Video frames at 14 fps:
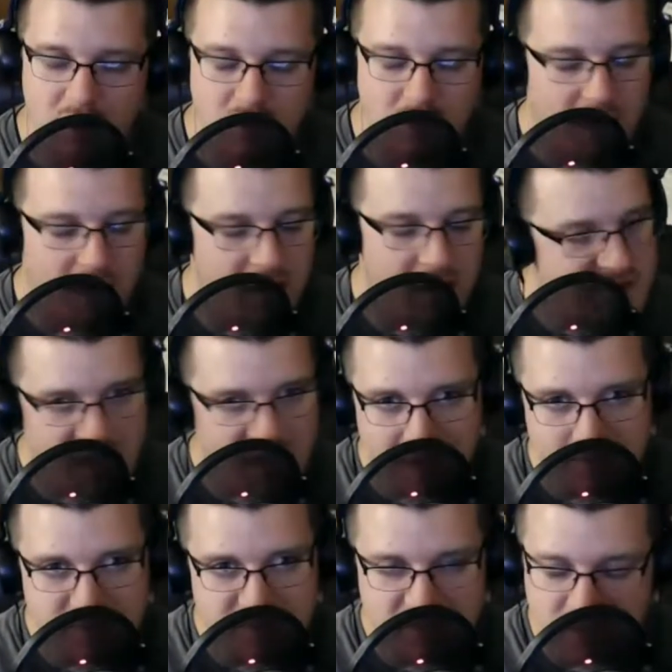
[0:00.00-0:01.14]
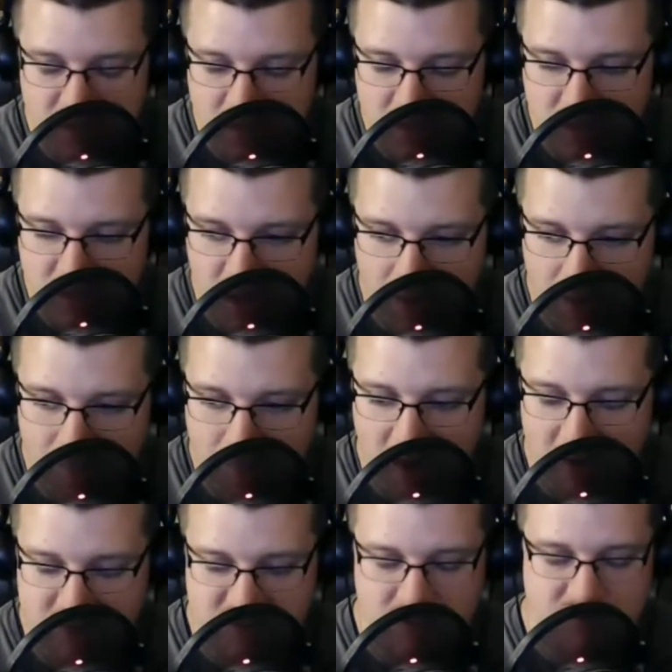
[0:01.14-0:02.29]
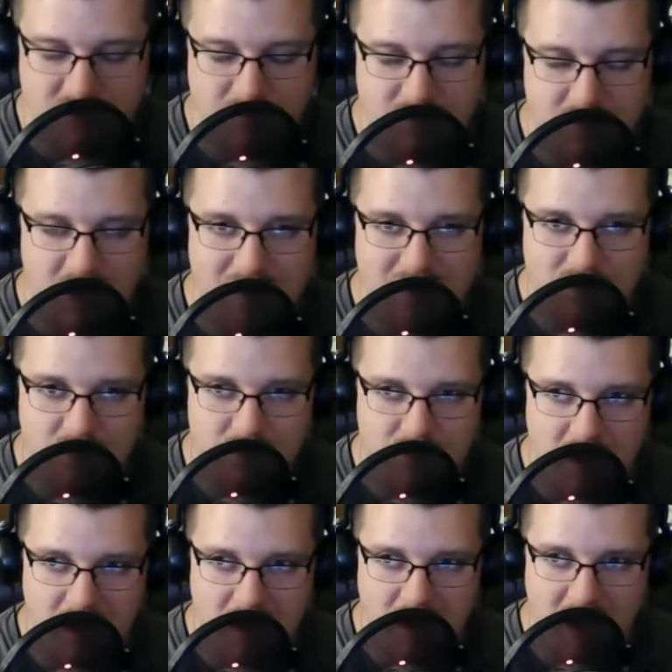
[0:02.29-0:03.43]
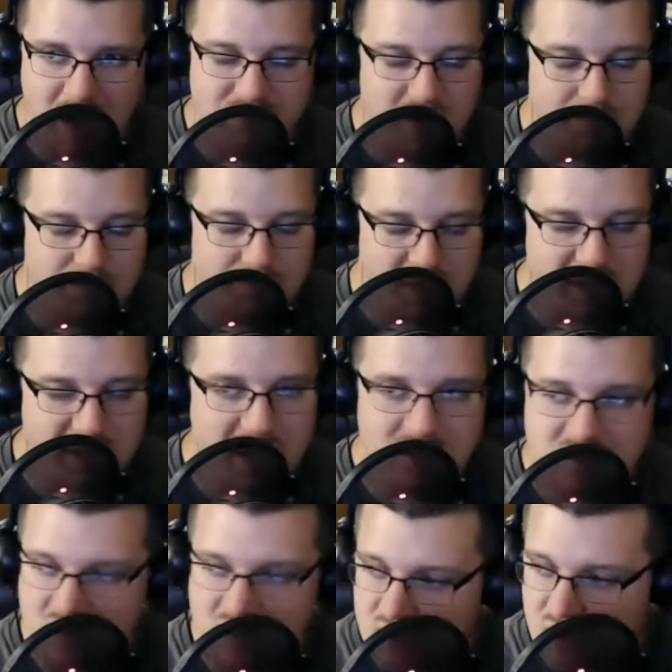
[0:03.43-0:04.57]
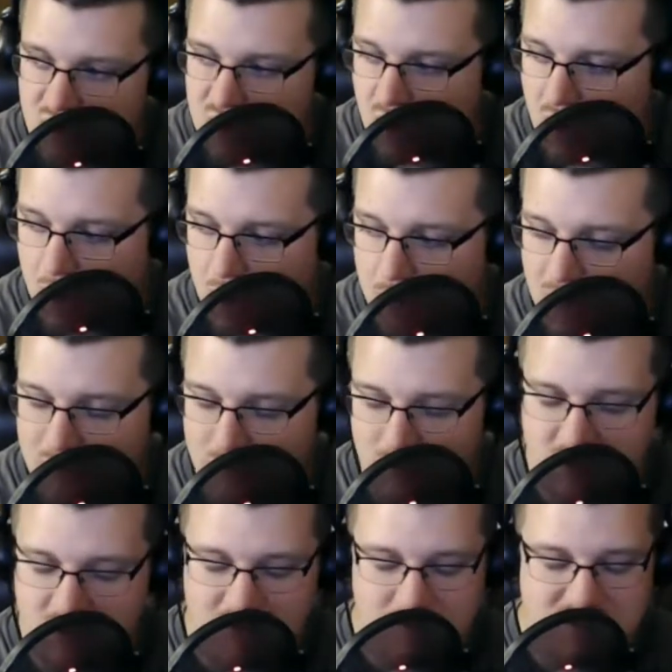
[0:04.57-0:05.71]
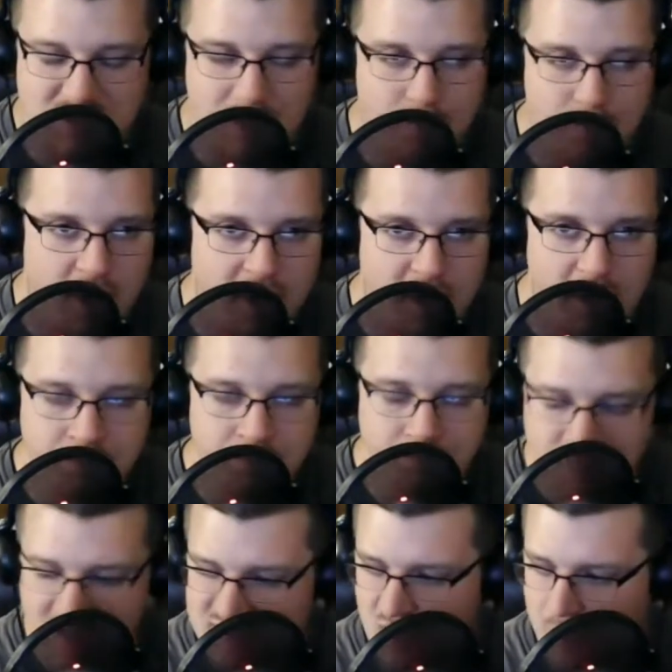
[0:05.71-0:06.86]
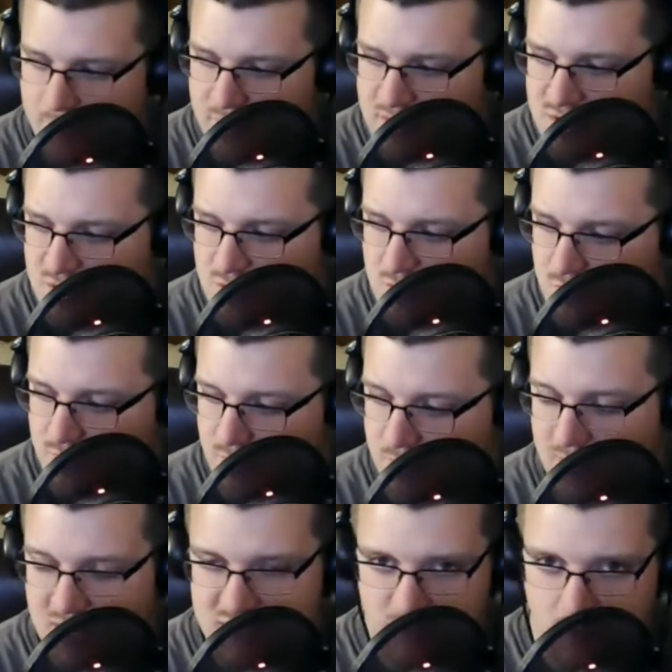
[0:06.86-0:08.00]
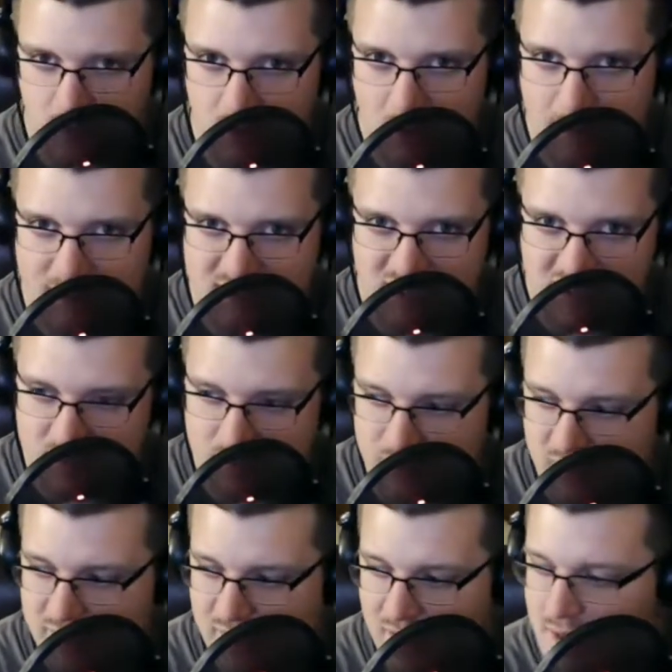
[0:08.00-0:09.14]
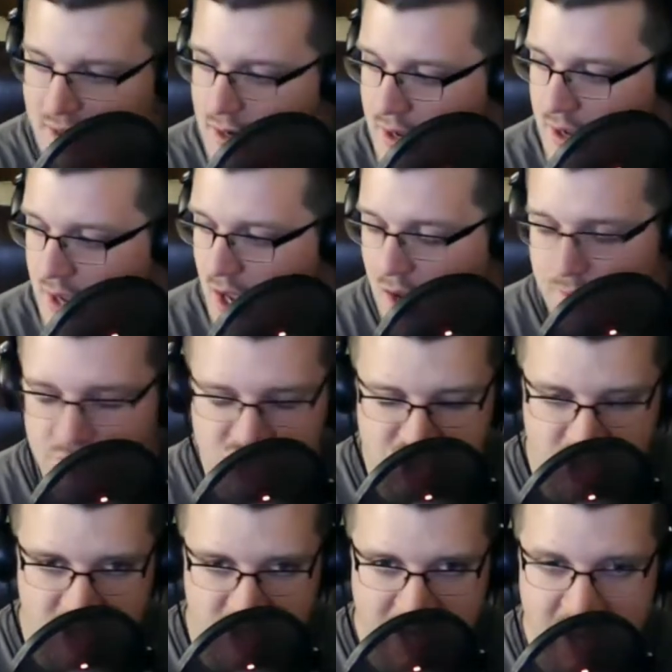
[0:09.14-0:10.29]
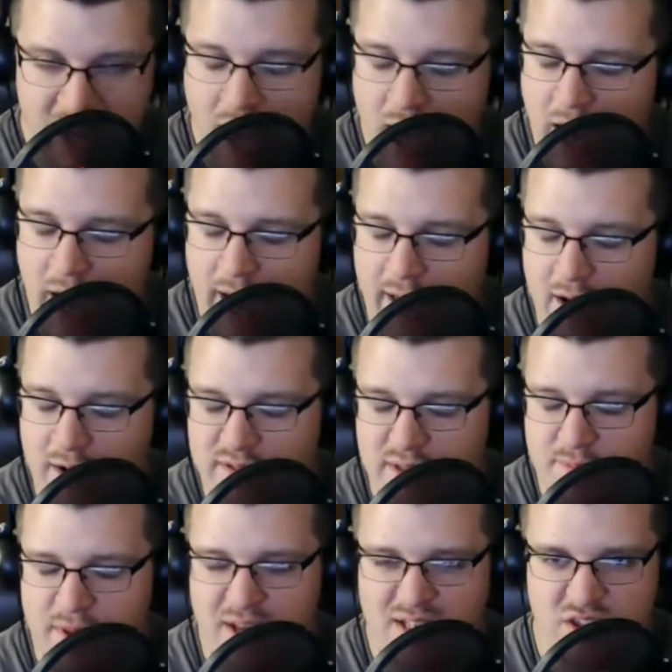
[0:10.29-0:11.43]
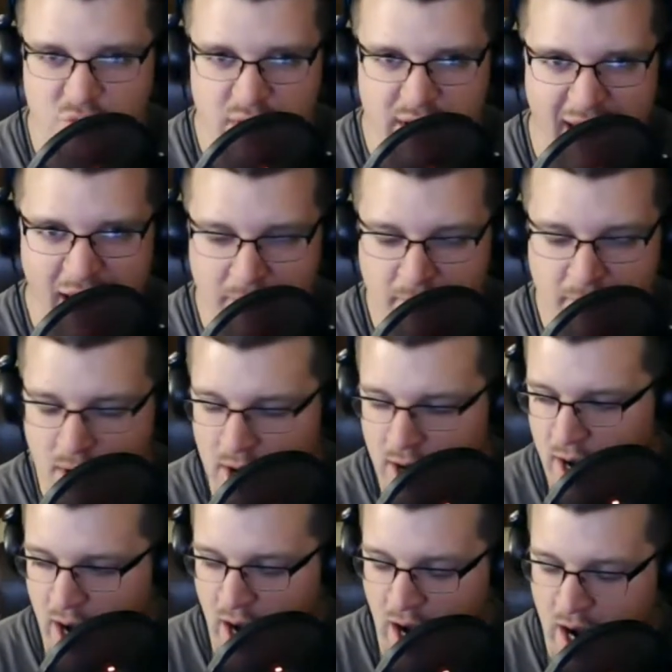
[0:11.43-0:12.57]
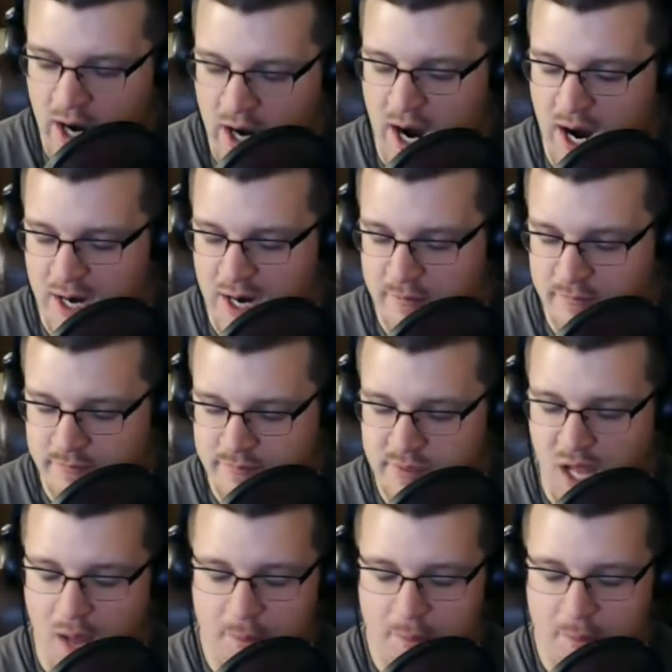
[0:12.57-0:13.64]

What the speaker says: a lot of these games are some stuff that I have not played yet. We've talked about Samurai Gun that's coming to the PS4. I'm excited to play that. Journey, that was a PS3 game. Coming to